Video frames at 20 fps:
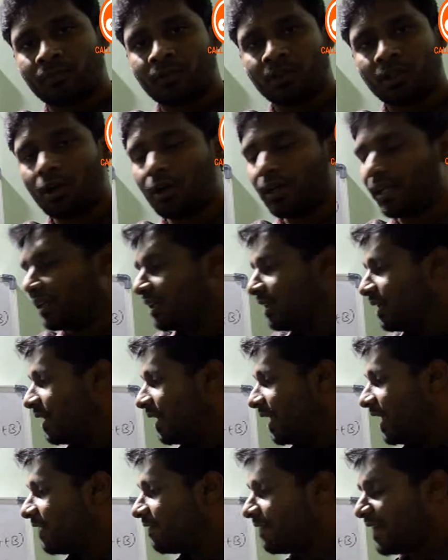Got it.
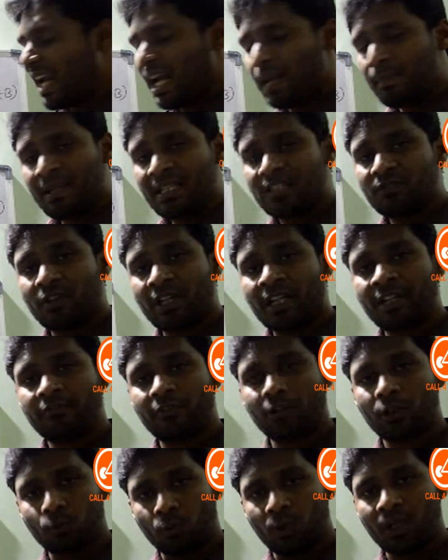If A and B is working
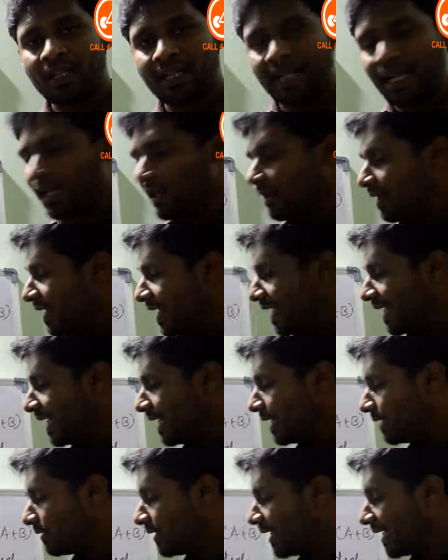for 1 day, they
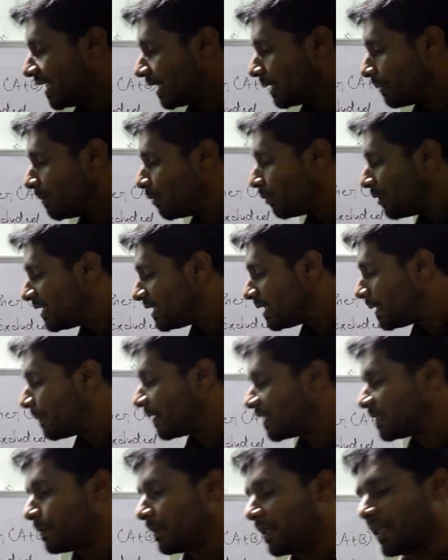can complete only 3
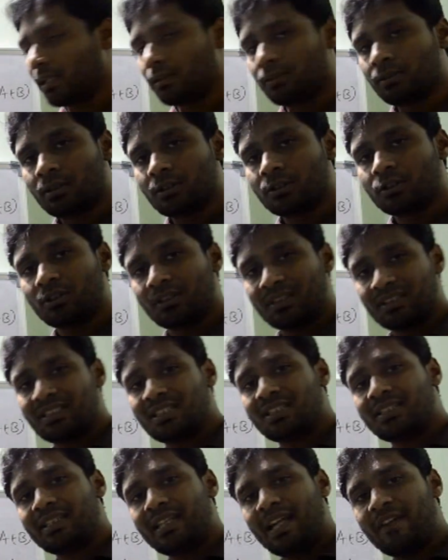parts per day. So this
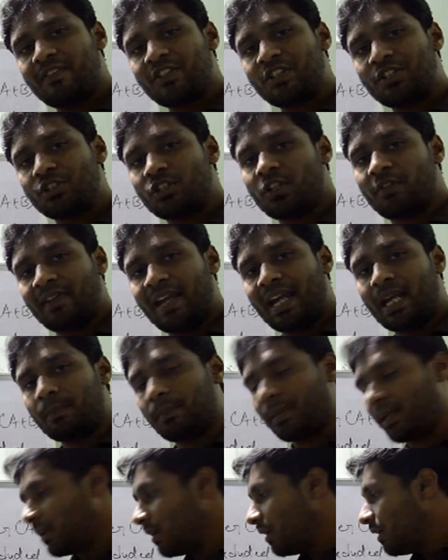is efficiency of A and
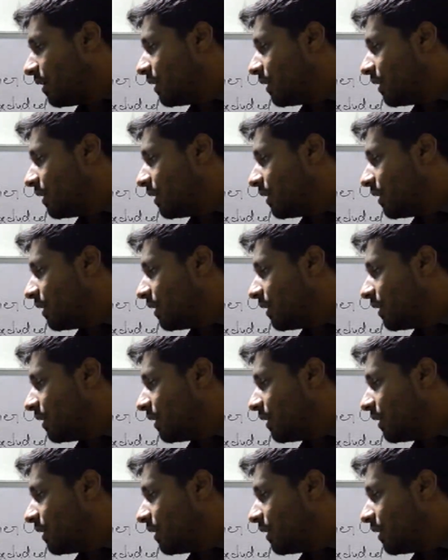B.